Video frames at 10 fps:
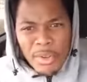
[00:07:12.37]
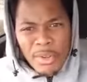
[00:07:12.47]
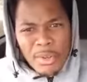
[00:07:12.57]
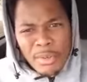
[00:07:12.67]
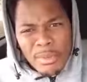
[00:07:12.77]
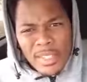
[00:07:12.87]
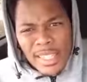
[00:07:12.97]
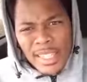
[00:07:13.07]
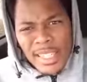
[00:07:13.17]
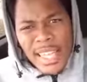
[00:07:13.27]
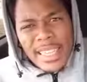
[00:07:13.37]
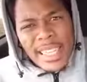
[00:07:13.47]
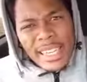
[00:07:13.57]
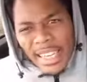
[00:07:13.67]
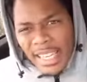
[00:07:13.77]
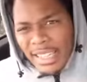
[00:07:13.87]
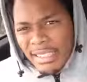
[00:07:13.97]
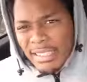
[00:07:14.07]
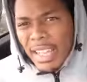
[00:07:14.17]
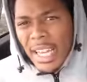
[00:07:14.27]
You know what I'm saying? At that
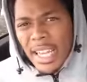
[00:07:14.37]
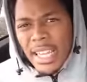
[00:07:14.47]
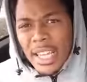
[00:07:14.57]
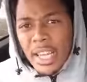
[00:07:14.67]
age, like,